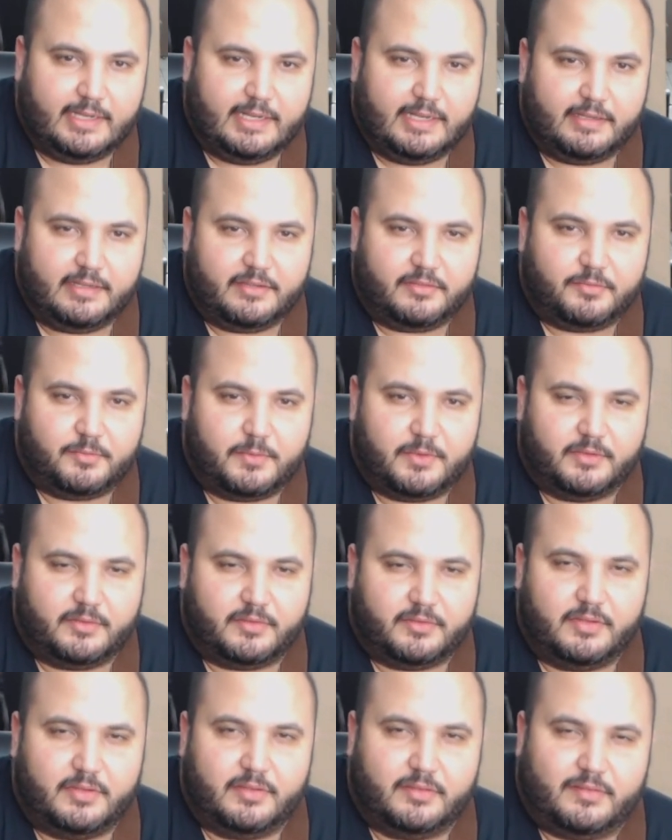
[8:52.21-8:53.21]
And this
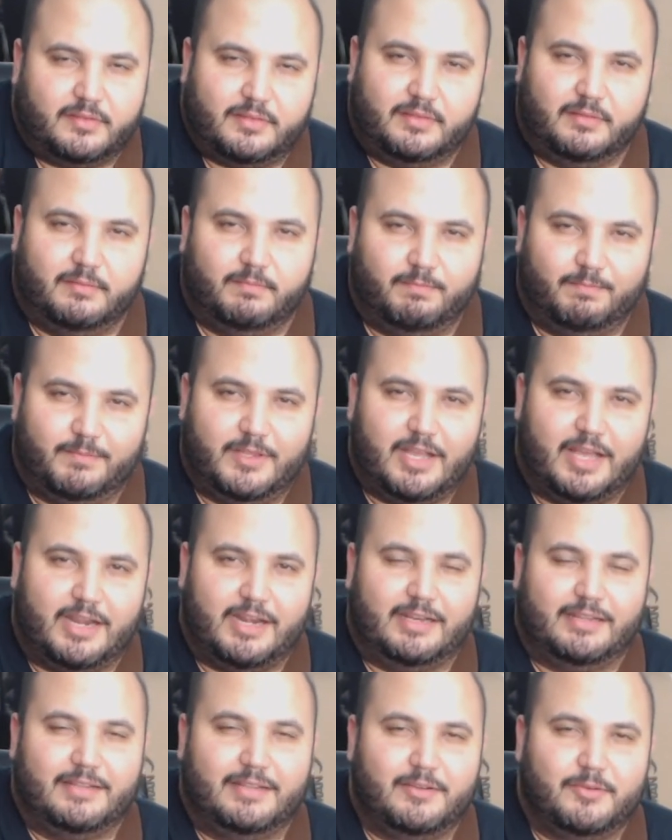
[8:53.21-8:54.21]
one's just
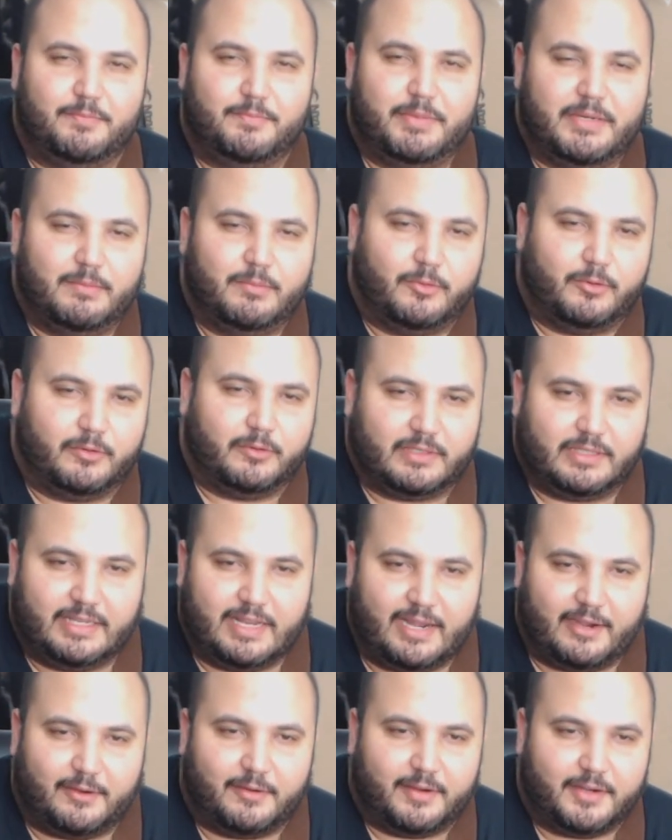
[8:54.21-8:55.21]
got a little bit more
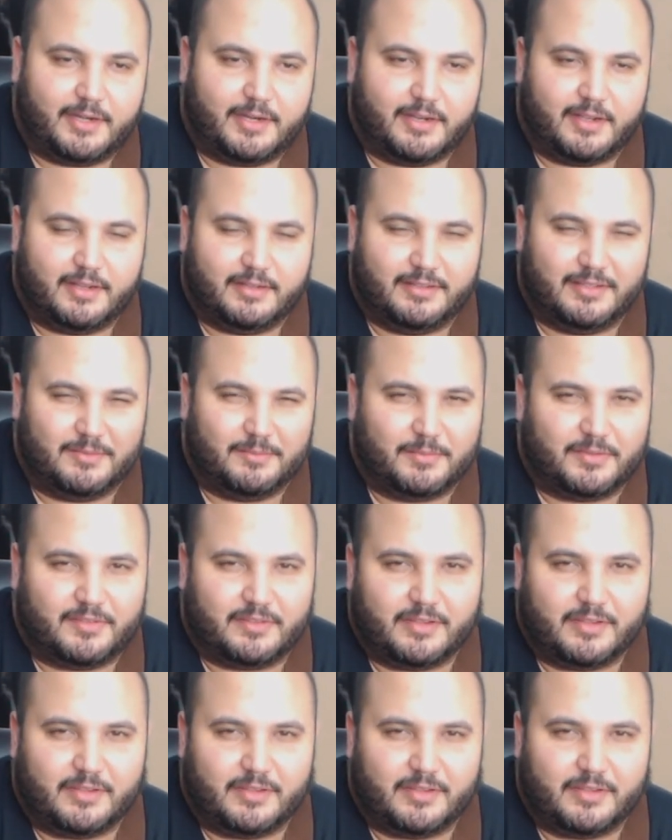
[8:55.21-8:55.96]
clarity on them.